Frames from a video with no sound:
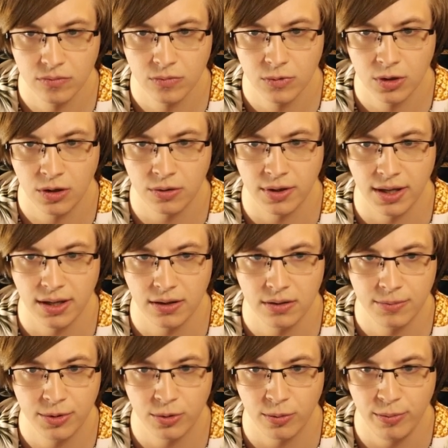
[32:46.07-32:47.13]
Okay. I'm
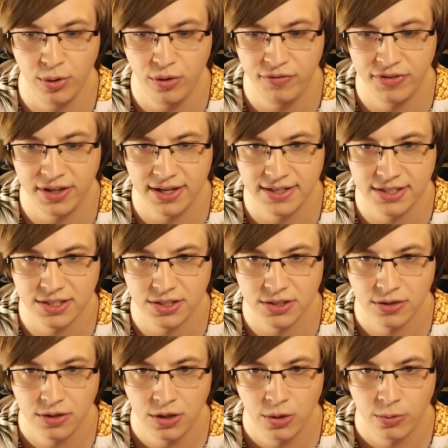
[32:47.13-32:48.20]
going to remove this.
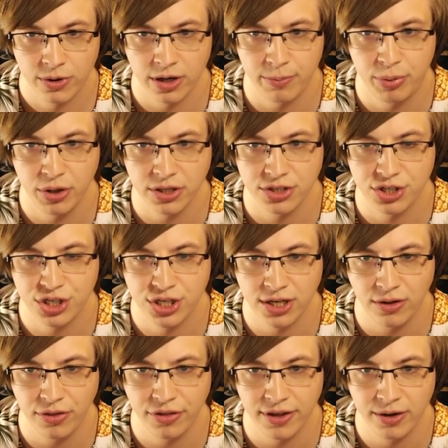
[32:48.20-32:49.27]
We're going to put a
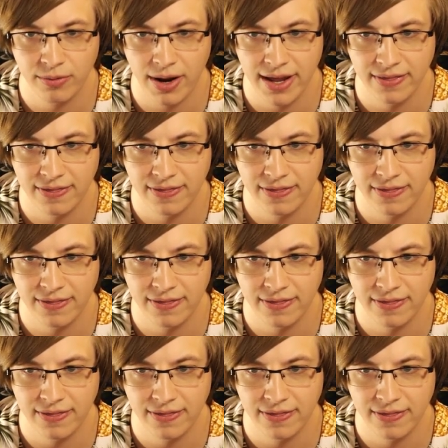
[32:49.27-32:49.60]
chill thing right